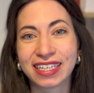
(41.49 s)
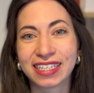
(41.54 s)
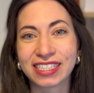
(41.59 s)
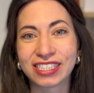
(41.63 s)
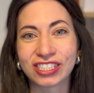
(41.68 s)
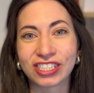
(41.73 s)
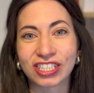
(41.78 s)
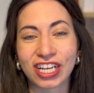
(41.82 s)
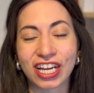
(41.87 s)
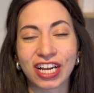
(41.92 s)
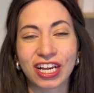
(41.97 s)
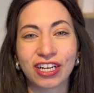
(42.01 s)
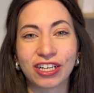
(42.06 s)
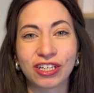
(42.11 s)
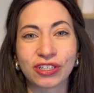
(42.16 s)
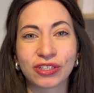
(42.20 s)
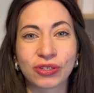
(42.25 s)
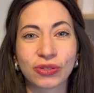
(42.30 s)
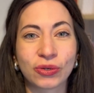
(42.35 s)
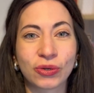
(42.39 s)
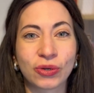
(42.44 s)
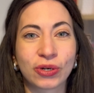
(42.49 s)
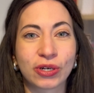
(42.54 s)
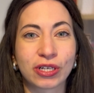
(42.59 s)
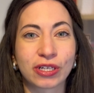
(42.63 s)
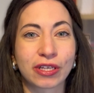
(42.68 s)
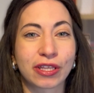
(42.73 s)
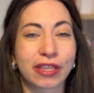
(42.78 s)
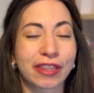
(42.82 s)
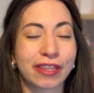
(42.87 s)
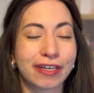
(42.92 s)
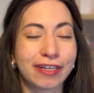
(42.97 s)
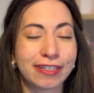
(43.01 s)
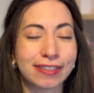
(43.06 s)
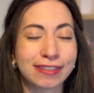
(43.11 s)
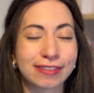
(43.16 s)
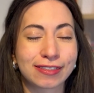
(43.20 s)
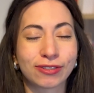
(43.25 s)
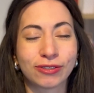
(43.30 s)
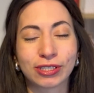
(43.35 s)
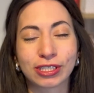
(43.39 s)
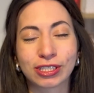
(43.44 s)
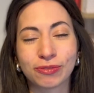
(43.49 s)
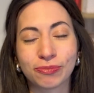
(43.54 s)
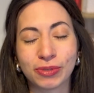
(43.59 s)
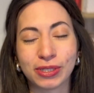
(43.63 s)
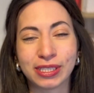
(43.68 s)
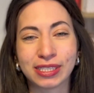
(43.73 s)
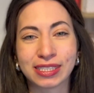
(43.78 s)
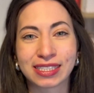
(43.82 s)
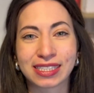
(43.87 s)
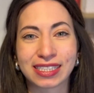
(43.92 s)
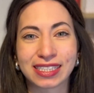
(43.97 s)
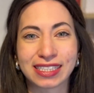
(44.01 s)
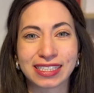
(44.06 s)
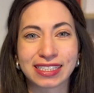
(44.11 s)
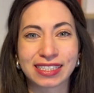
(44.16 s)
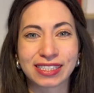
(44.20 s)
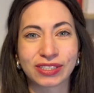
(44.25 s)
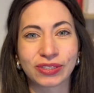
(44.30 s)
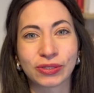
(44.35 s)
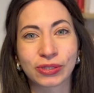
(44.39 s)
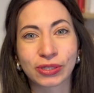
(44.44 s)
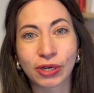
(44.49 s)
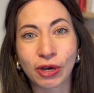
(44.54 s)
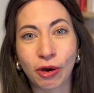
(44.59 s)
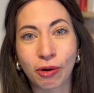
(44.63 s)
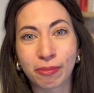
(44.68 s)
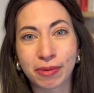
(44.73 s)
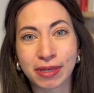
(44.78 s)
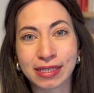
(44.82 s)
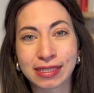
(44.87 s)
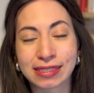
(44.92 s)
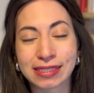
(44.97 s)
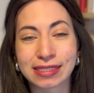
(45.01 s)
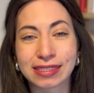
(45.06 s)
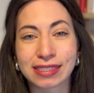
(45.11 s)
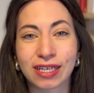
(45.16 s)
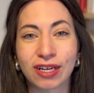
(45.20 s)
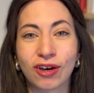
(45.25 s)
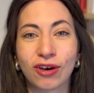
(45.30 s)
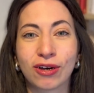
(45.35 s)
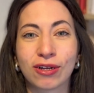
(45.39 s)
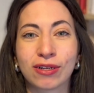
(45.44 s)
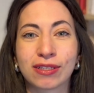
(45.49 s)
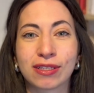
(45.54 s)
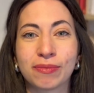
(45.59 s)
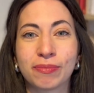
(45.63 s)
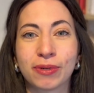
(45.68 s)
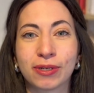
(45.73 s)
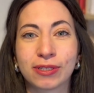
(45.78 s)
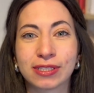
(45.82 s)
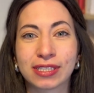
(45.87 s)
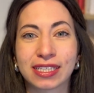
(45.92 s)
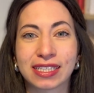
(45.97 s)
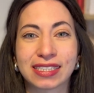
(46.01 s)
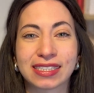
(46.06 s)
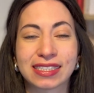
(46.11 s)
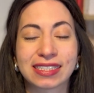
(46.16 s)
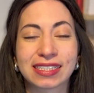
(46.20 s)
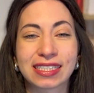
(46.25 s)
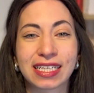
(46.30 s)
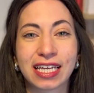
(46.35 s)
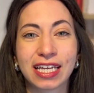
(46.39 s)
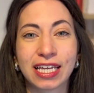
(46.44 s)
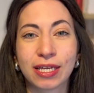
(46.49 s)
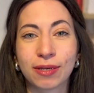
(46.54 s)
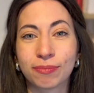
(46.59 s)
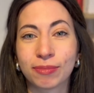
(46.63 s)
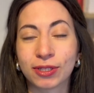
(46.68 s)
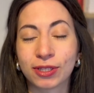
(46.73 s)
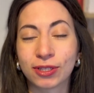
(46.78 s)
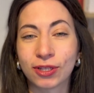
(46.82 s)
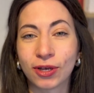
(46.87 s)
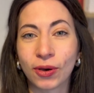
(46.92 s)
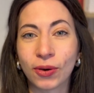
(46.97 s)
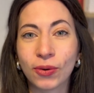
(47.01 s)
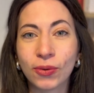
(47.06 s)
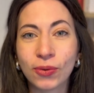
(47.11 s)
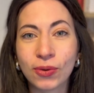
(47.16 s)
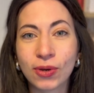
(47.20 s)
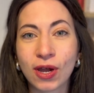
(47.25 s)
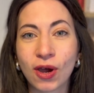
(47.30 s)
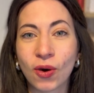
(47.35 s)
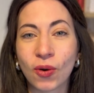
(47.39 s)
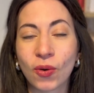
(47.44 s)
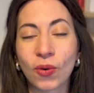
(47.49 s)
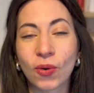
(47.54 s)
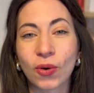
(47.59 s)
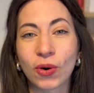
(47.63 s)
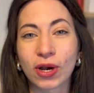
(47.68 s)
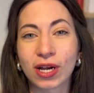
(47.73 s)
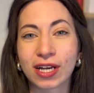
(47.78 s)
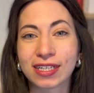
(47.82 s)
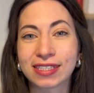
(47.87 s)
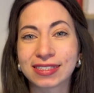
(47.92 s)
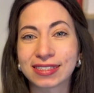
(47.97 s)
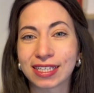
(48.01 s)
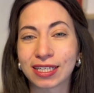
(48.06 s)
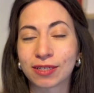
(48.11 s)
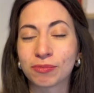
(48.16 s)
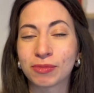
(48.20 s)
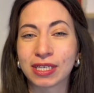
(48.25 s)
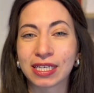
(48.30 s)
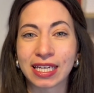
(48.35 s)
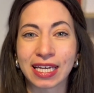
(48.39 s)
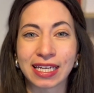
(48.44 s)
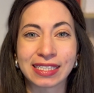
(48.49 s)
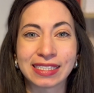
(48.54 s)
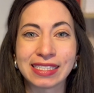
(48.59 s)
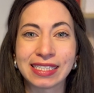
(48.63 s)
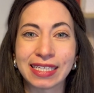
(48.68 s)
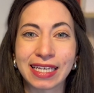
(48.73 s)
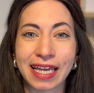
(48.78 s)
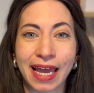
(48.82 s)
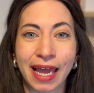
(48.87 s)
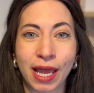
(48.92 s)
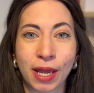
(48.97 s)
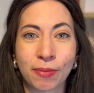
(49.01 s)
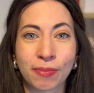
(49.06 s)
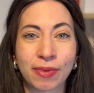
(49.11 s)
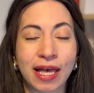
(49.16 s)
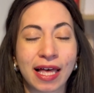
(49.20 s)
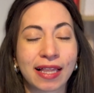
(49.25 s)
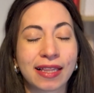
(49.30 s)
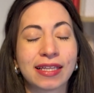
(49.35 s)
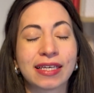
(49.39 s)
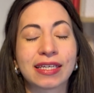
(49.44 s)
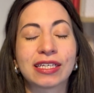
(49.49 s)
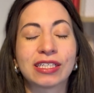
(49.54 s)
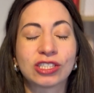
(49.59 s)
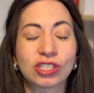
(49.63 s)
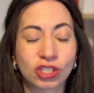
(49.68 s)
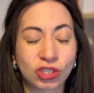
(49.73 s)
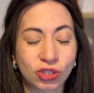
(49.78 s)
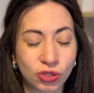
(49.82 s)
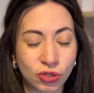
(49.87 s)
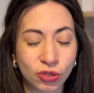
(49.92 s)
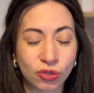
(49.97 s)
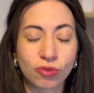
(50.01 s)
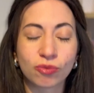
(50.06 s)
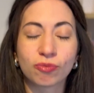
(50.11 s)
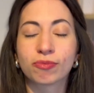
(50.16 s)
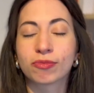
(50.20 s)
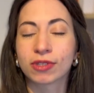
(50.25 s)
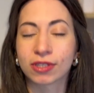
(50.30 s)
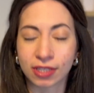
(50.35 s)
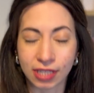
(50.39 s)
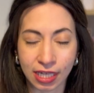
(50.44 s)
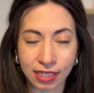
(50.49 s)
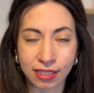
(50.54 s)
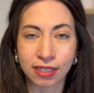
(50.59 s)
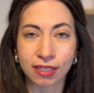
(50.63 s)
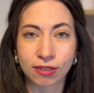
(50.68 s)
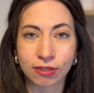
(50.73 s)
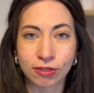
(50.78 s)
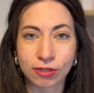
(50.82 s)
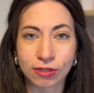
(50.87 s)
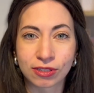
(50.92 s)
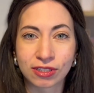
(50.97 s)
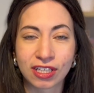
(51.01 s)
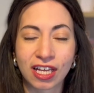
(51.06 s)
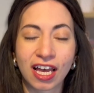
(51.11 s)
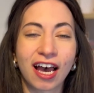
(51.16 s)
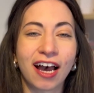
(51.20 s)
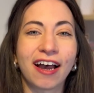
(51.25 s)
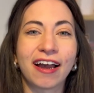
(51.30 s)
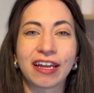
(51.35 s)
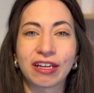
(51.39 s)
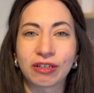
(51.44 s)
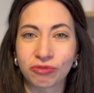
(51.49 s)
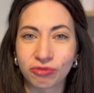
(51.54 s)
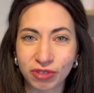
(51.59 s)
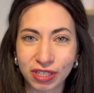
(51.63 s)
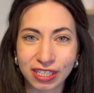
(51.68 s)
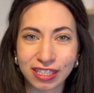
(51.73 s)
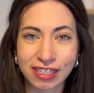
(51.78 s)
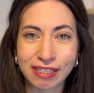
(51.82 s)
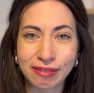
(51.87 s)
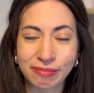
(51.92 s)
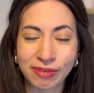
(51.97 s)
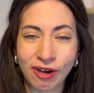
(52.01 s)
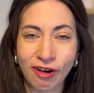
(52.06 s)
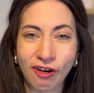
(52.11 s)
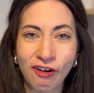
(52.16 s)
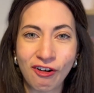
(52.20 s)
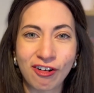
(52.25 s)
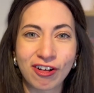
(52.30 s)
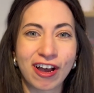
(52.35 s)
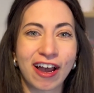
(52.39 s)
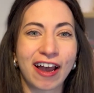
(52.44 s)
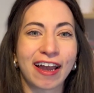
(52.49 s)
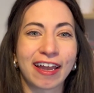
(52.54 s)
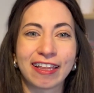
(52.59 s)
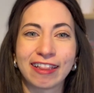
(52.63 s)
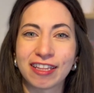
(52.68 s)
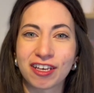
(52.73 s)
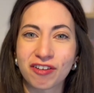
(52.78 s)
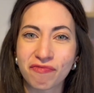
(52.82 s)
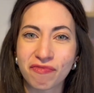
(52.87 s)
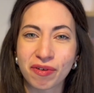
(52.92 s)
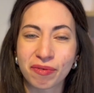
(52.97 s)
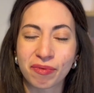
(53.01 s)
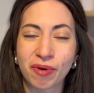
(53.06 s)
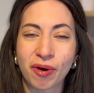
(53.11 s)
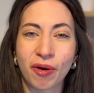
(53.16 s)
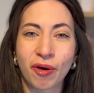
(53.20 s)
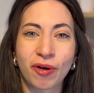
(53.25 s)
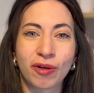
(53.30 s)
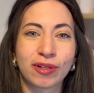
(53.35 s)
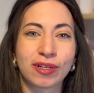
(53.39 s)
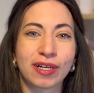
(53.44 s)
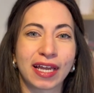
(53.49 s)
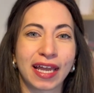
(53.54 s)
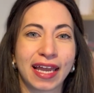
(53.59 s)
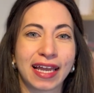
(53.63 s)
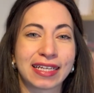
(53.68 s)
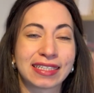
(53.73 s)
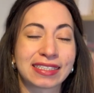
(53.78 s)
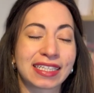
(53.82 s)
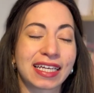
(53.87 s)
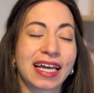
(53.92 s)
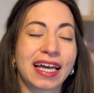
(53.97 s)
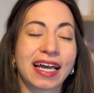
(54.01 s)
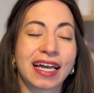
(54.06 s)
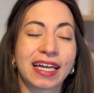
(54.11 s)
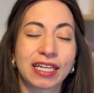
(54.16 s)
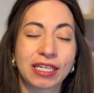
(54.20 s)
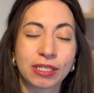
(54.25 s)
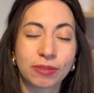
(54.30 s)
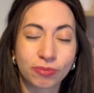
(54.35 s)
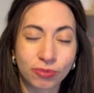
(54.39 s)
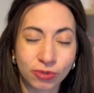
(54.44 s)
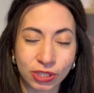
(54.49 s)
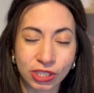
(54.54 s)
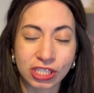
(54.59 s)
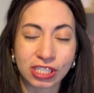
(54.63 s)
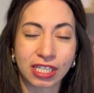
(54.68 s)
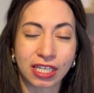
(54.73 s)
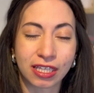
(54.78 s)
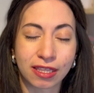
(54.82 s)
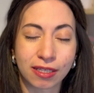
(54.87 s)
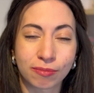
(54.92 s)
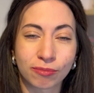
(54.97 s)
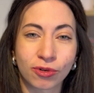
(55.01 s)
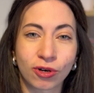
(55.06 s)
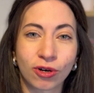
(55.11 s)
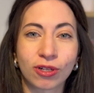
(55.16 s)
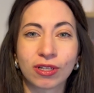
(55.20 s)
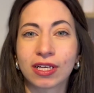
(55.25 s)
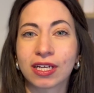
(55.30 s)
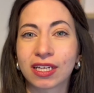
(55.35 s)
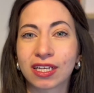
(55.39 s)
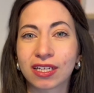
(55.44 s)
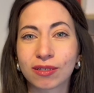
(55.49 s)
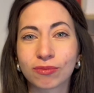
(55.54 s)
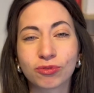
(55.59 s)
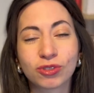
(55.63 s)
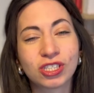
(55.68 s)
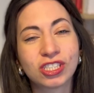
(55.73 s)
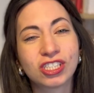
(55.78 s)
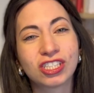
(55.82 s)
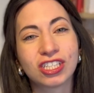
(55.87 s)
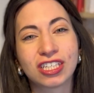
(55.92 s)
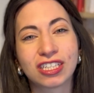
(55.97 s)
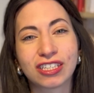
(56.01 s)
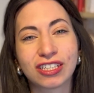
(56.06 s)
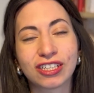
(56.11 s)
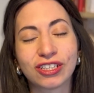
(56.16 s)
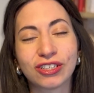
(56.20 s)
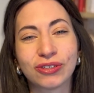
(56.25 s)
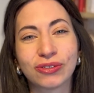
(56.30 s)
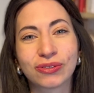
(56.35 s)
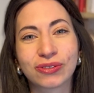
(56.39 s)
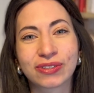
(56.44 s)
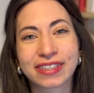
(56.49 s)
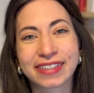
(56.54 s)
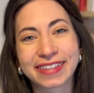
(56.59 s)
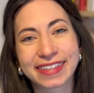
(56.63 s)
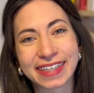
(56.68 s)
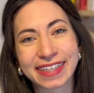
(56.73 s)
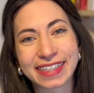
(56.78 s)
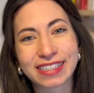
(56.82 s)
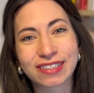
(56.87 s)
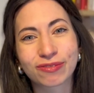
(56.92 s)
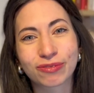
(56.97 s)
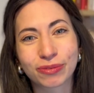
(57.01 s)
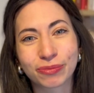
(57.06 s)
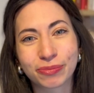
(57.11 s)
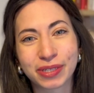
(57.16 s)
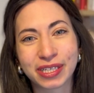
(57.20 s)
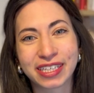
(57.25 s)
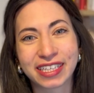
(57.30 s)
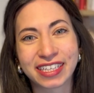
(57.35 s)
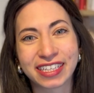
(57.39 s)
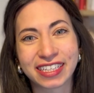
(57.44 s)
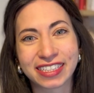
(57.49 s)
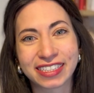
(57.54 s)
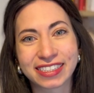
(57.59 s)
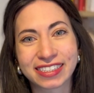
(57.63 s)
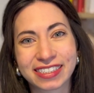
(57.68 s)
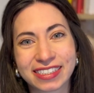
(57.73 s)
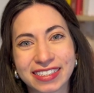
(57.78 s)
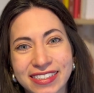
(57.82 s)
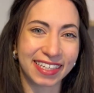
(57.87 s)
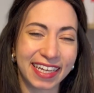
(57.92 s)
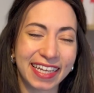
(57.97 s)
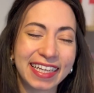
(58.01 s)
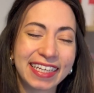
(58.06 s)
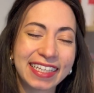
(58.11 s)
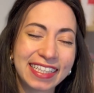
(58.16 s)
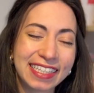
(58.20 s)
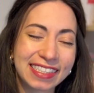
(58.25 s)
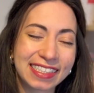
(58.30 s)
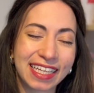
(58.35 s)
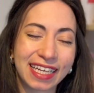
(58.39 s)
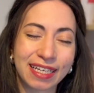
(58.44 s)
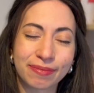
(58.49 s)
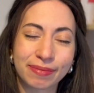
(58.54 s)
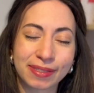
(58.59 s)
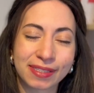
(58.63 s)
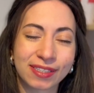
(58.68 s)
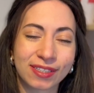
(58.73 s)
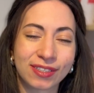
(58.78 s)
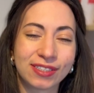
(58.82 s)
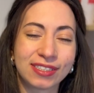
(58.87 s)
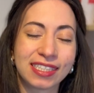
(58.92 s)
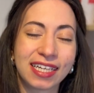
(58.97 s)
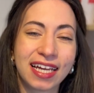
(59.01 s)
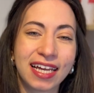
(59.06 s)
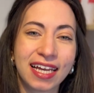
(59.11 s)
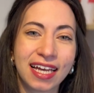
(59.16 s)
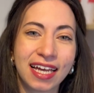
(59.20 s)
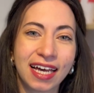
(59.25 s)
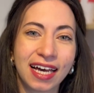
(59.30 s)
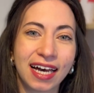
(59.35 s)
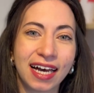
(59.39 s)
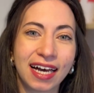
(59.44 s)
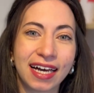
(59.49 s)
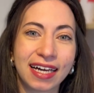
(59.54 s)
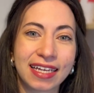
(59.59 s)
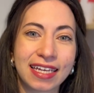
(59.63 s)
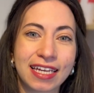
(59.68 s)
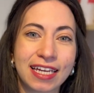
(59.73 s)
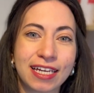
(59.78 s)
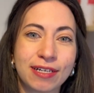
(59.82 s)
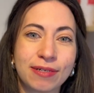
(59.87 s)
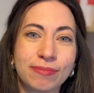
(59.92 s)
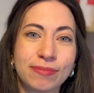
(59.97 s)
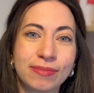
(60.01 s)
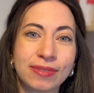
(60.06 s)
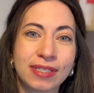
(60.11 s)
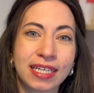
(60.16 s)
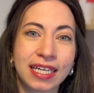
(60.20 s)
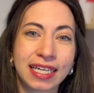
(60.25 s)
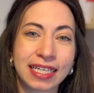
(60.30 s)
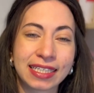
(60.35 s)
Share your thoughts, your experiences, your comments on the podcast below, or send me a DM like a true millennial. I read them all, I love them all, and I appreciate them all, and I appreciate you. Thanks for being here. In this episode, I am